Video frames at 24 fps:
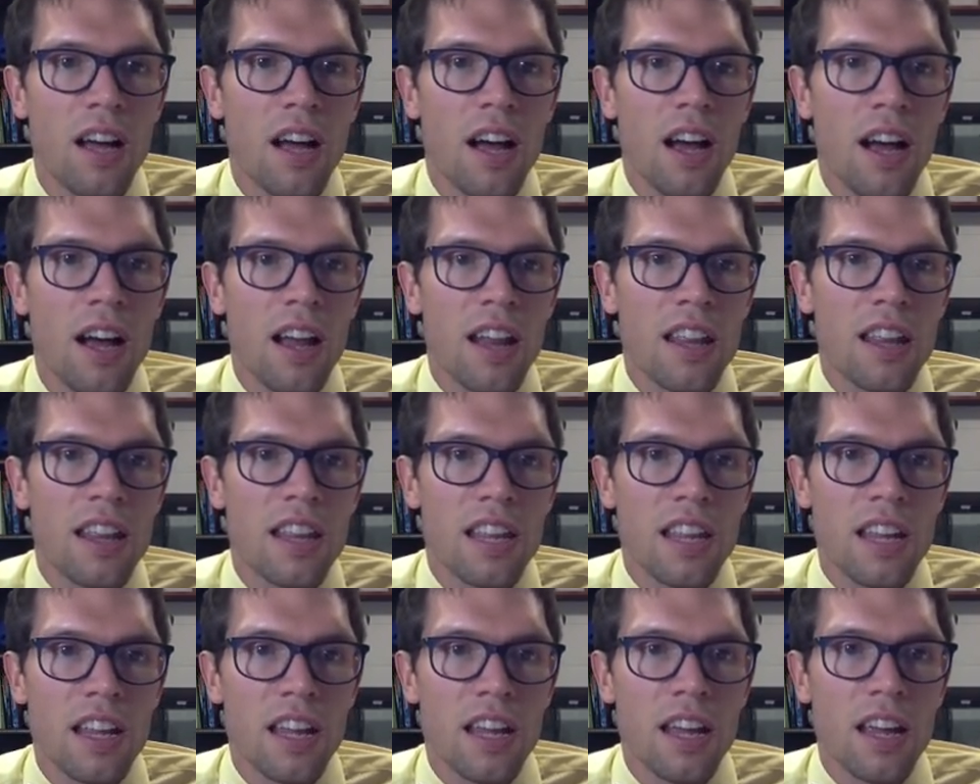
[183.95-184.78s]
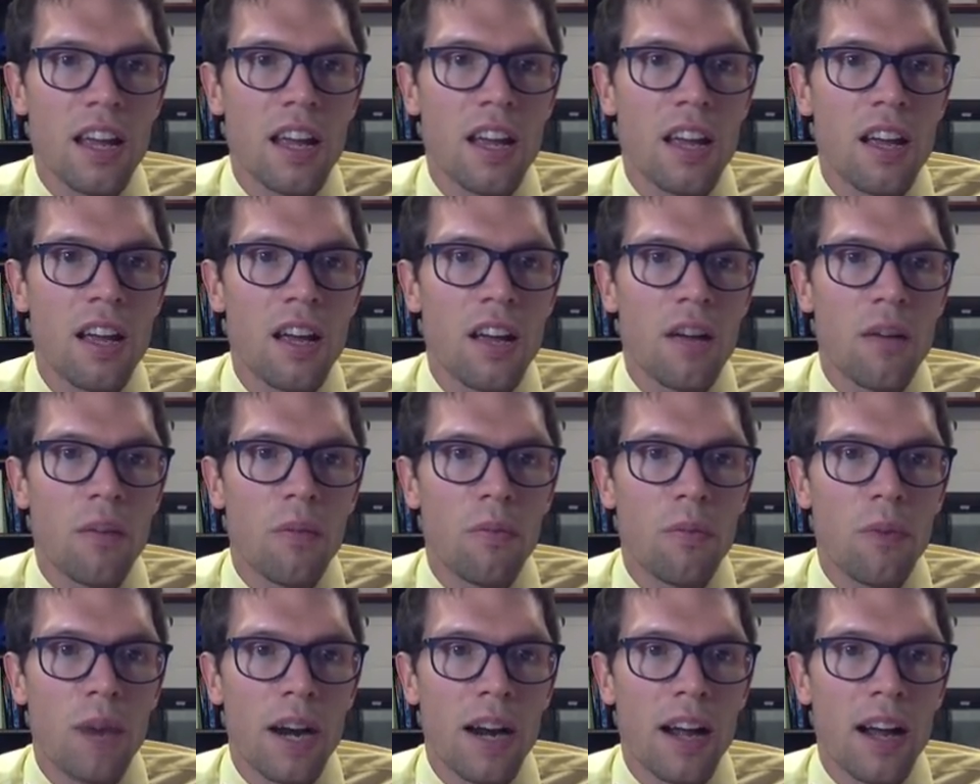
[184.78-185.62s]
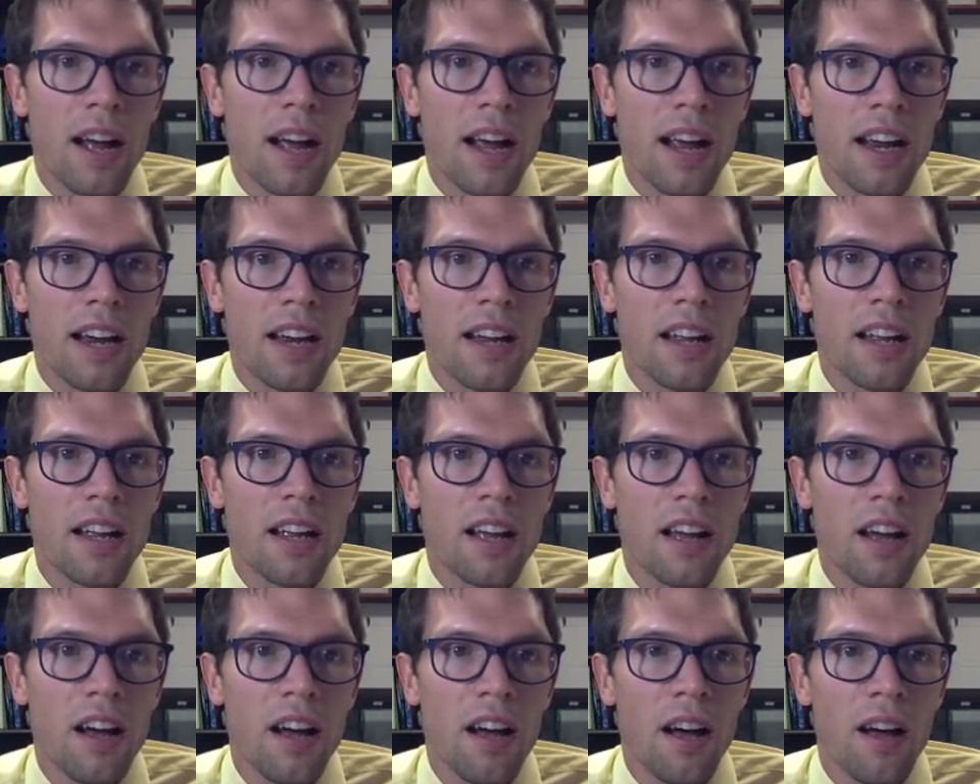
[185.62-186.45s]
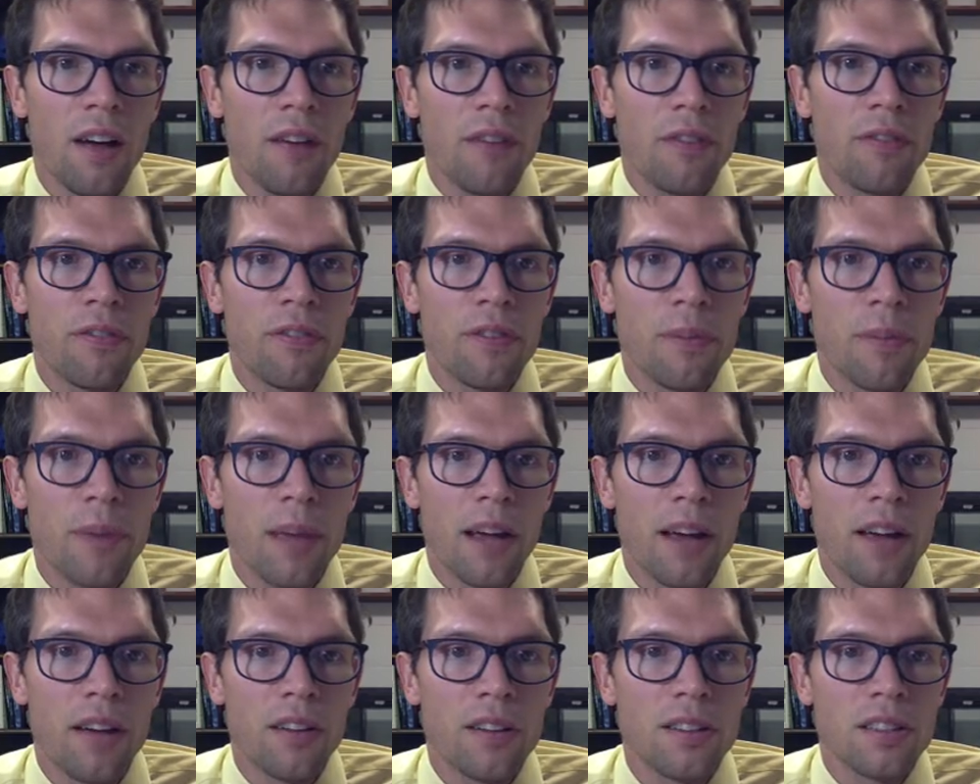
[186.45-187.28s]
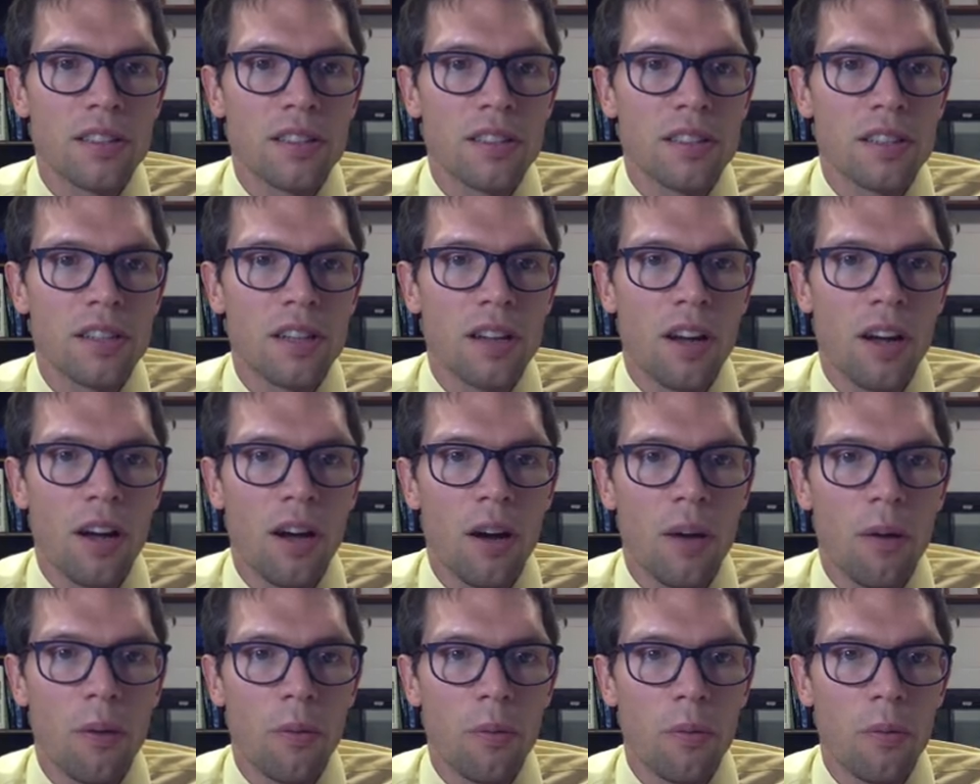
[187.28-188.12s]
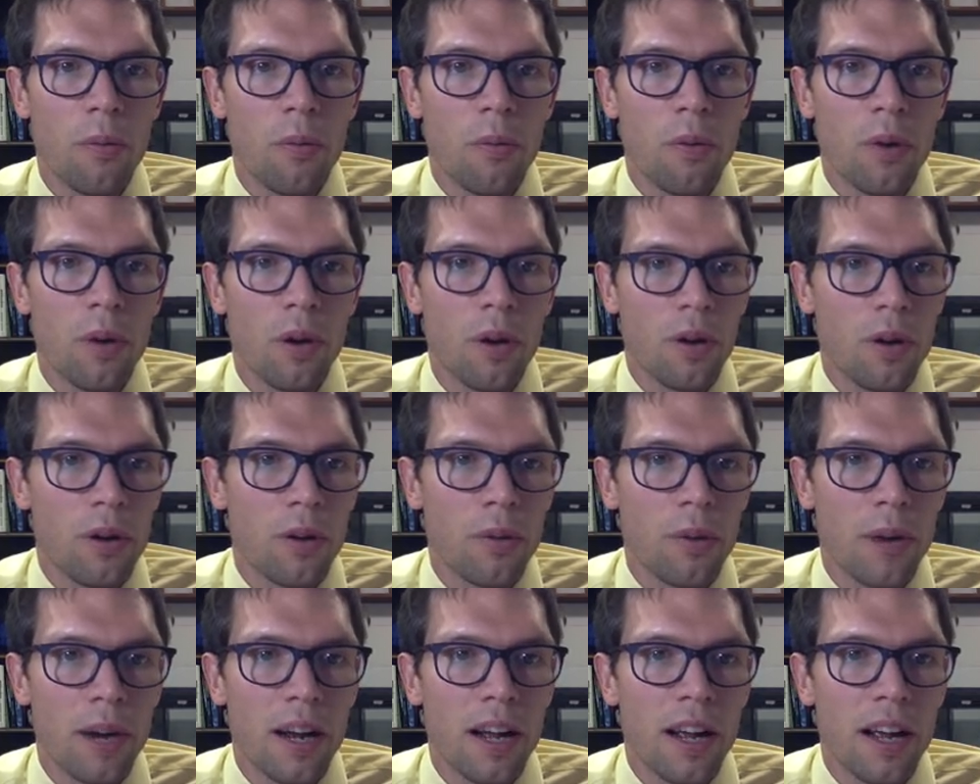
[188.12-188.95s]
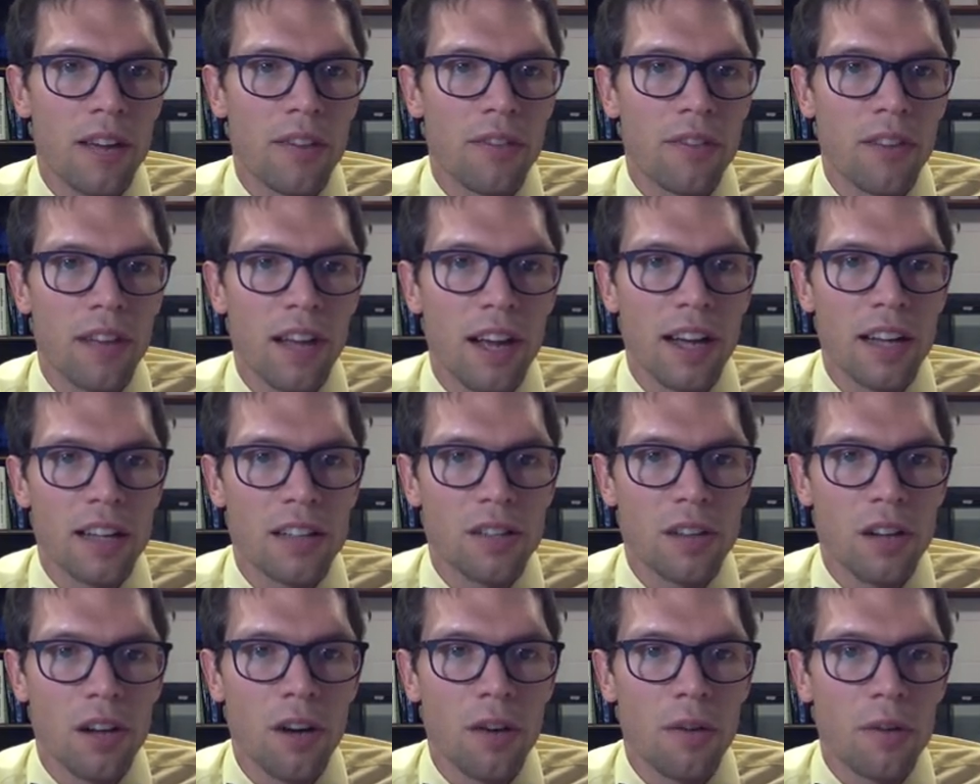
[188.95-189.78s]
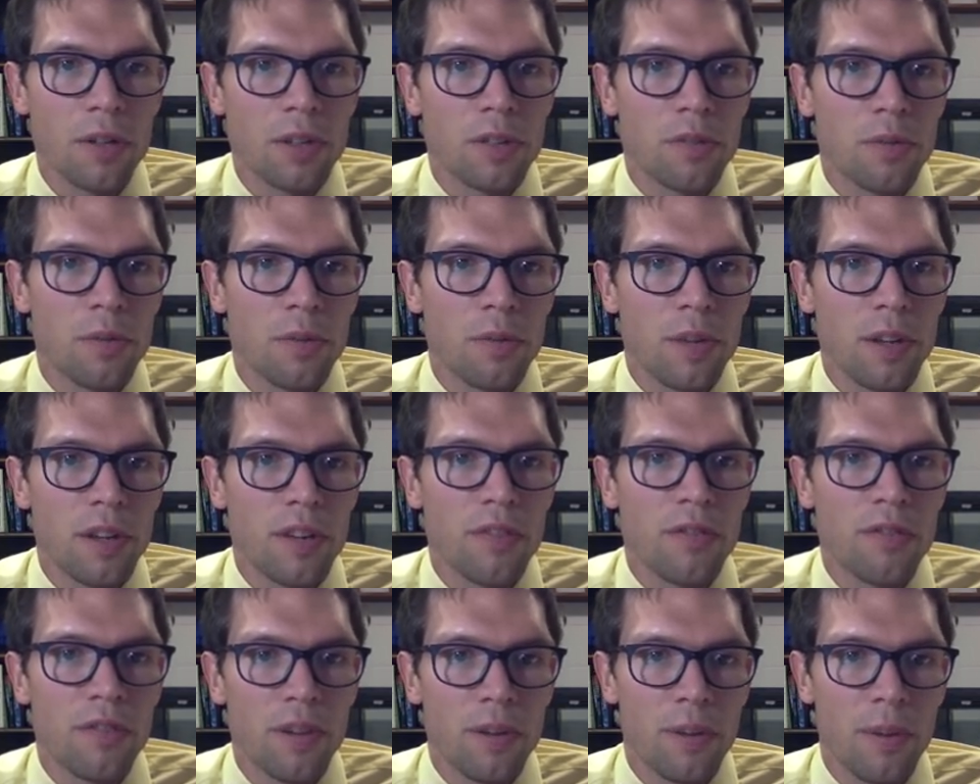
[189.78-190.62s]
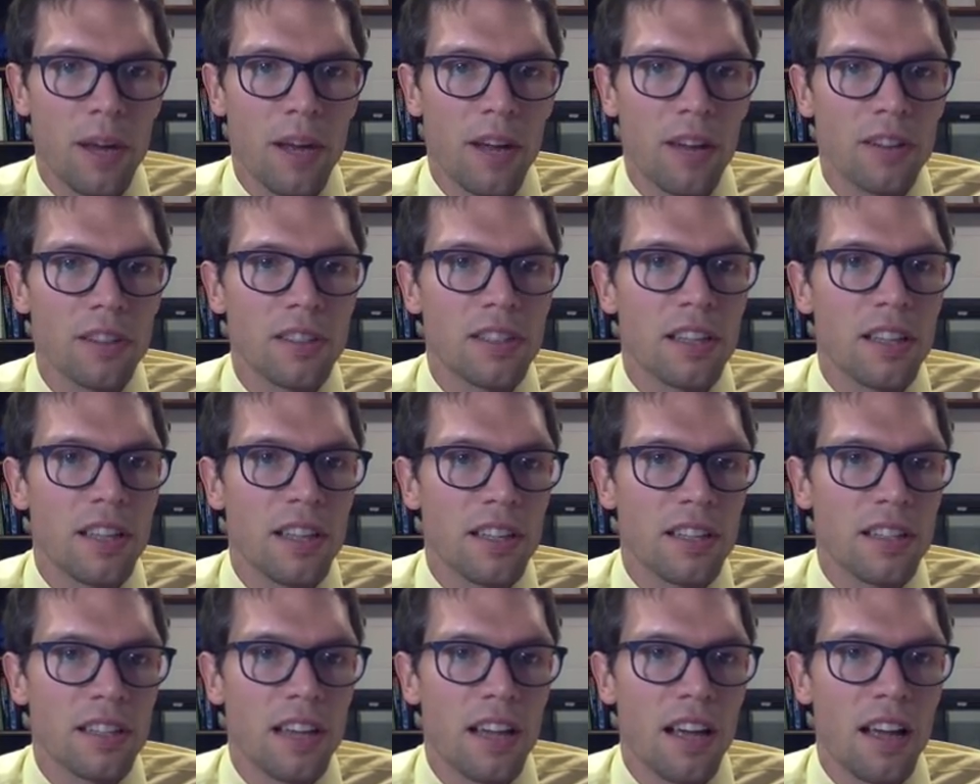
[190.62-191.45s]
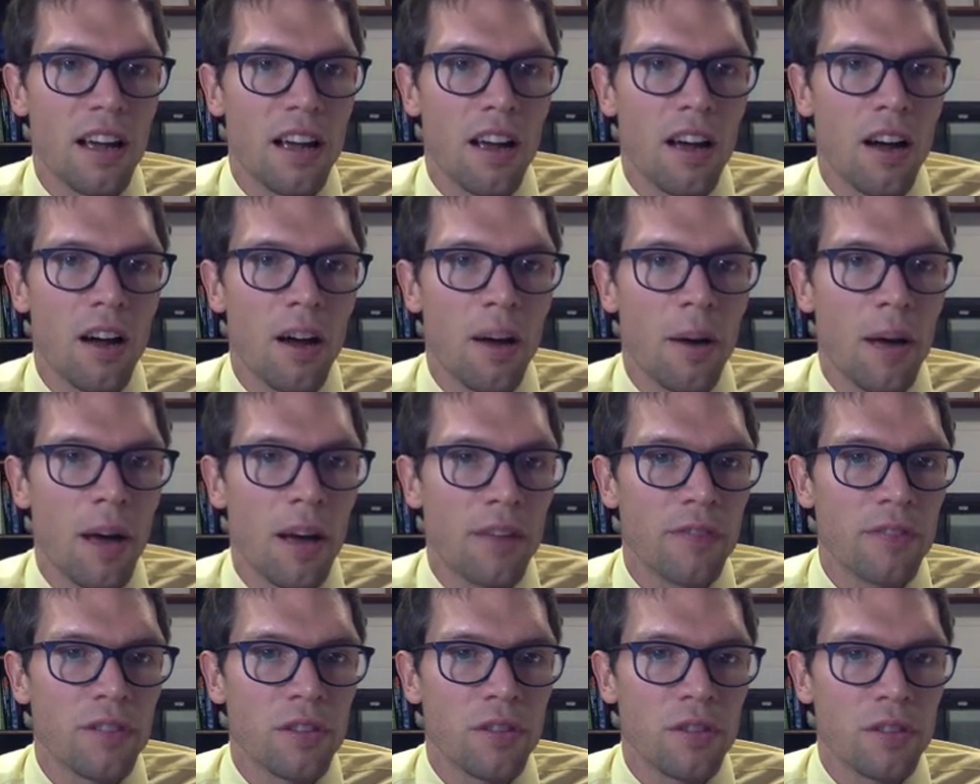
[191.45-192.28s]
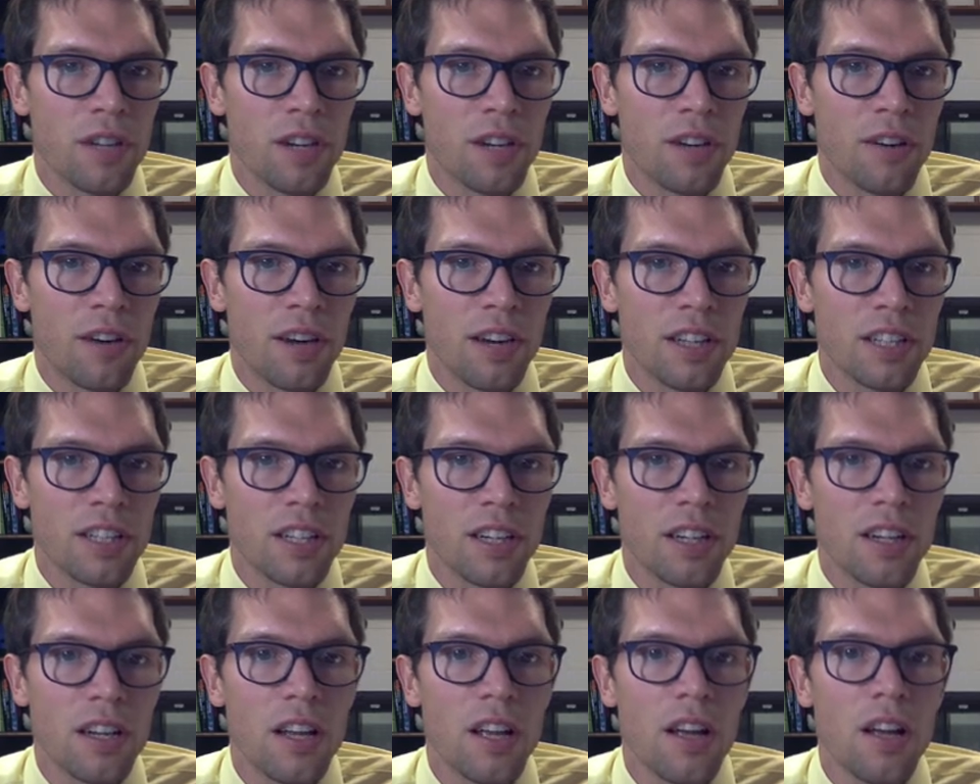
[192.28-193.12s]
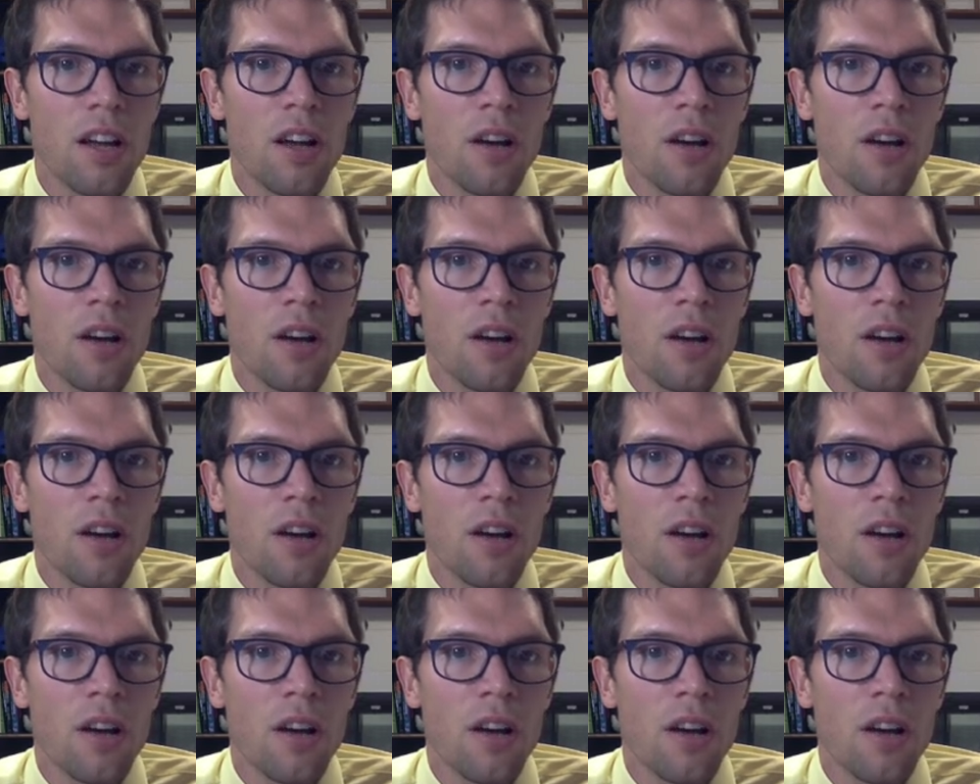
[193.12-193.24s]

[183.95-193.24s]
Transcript: the red-eyed females, or the red-eyed flies always would be females in this F2 generation,